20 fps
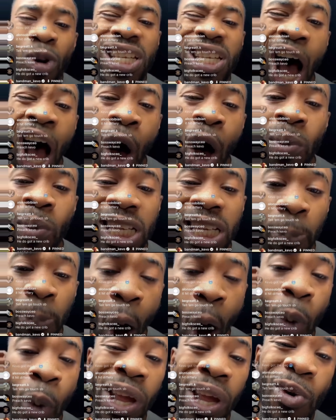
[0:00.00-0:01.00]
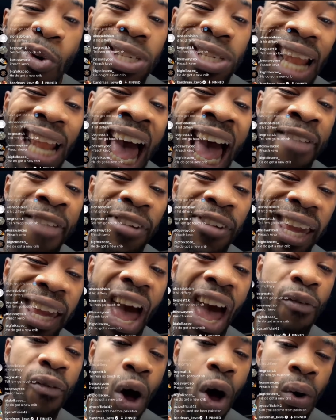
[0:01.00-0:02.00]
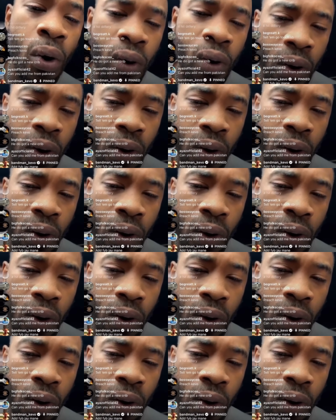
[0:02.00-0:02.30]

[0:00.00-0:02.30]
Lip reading: Homeless, bro, when you was laughing, Kevo.